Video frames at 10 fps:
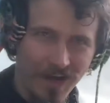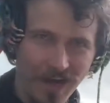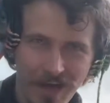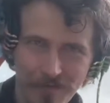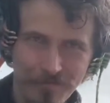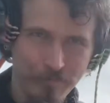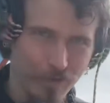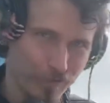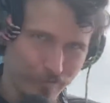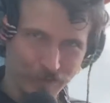I have
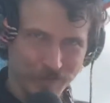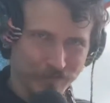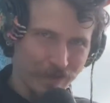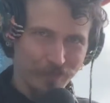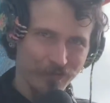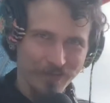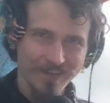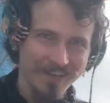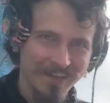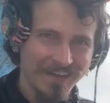perfect
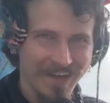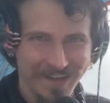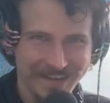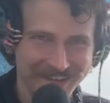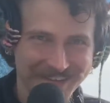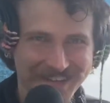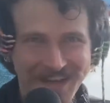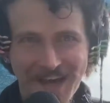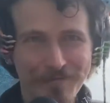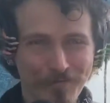memory and
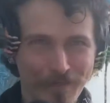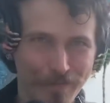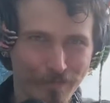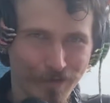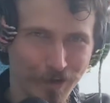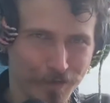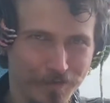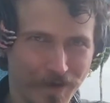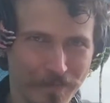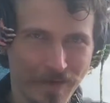have remembered all
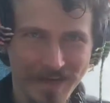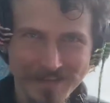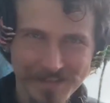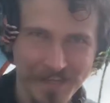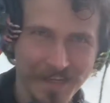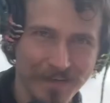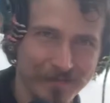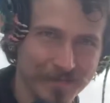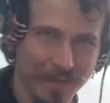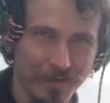of my past
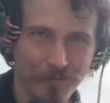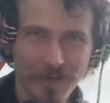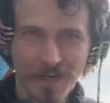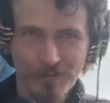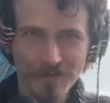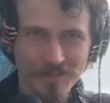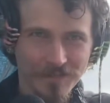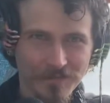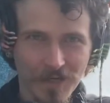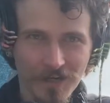lives, like when I was
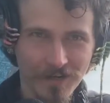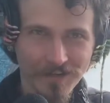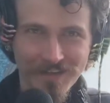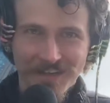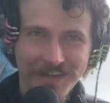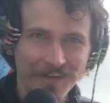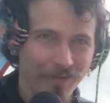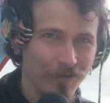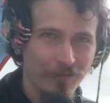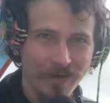a dog
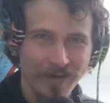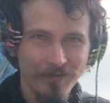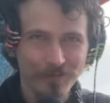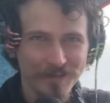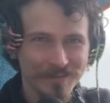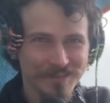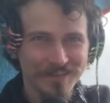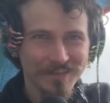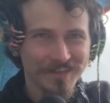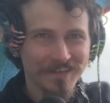or when I
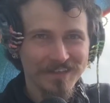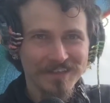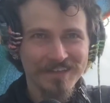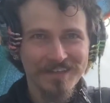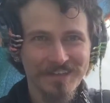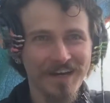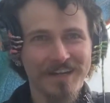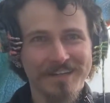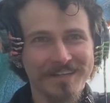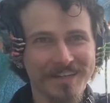was
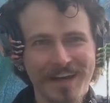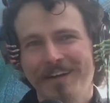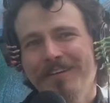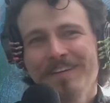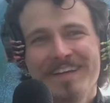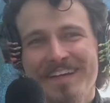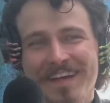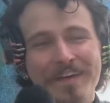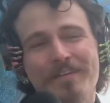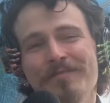Gandhi. I don't know, like,
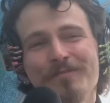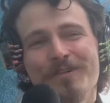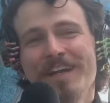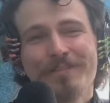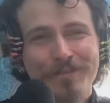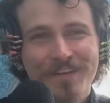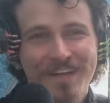whatever.